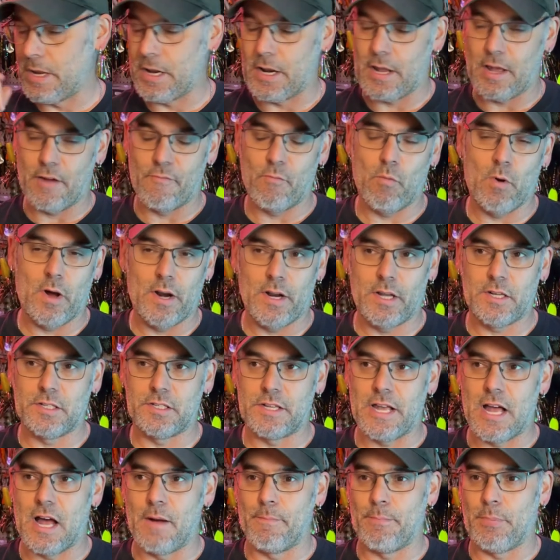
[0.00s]
And I have one
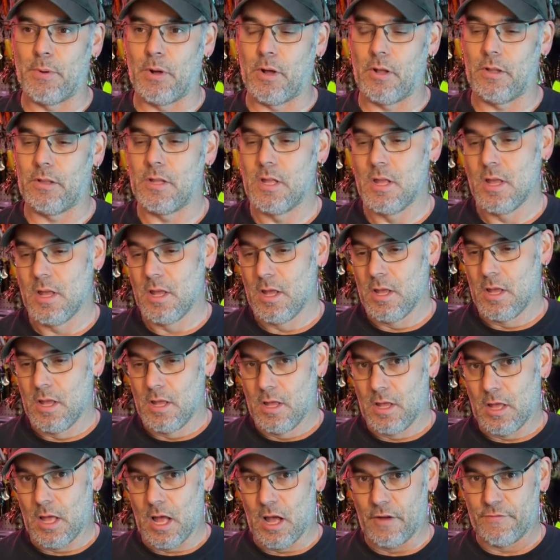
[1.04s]
example
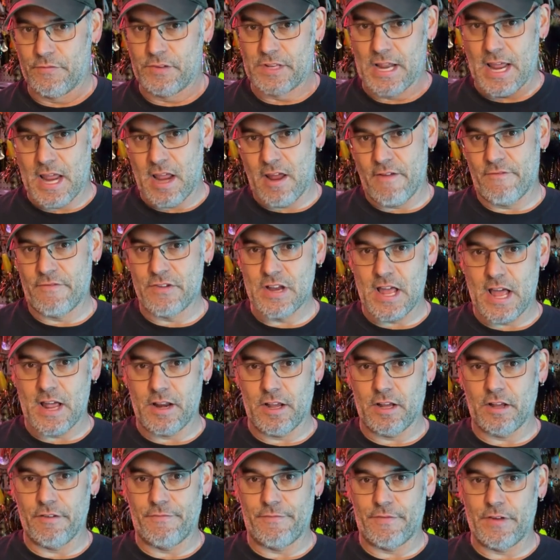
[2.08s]
of Dave
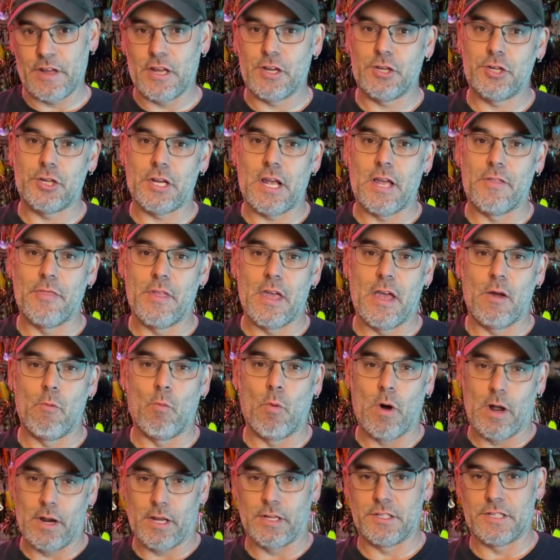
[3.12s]
netting a fish and then
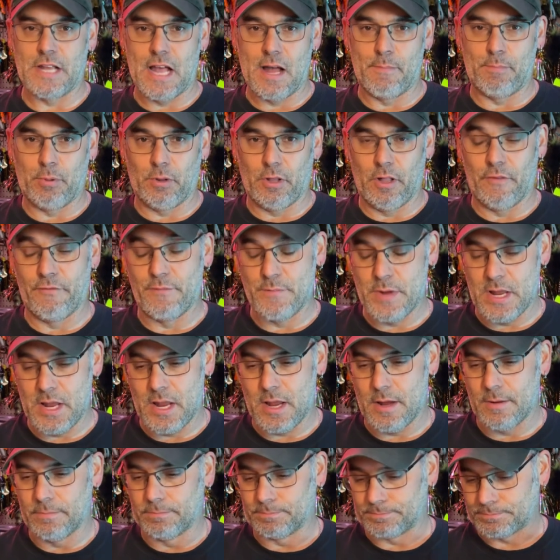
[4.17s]
one example of
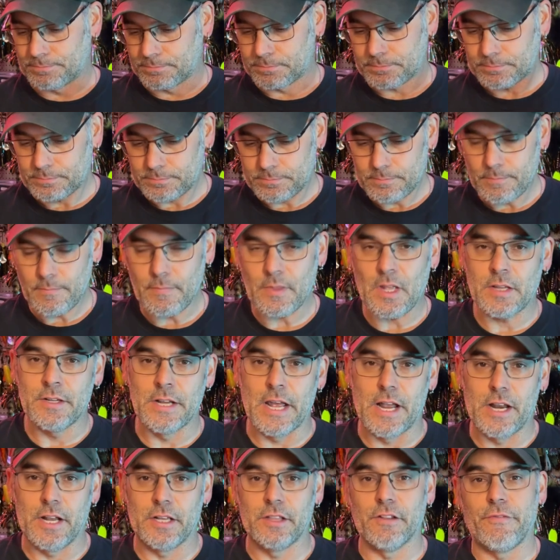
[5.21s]
me
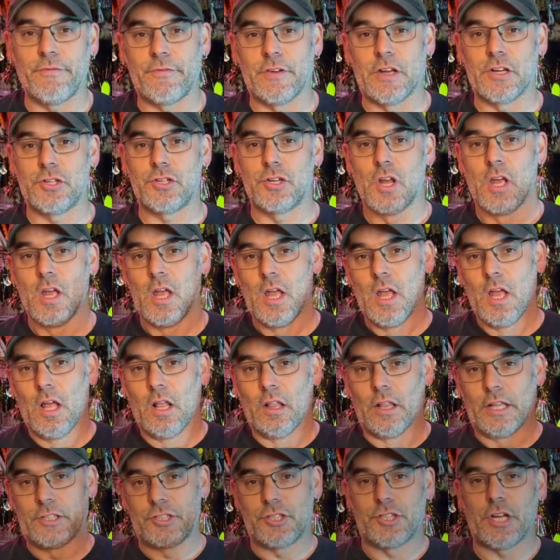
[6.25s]
netting the fish.
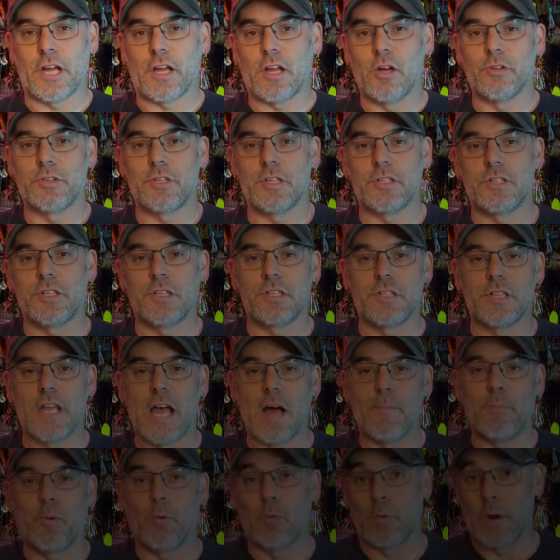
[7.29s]
Let's check out this
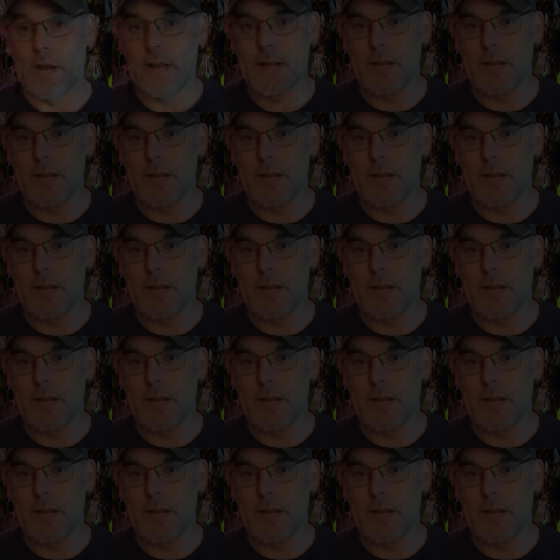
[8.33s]
example right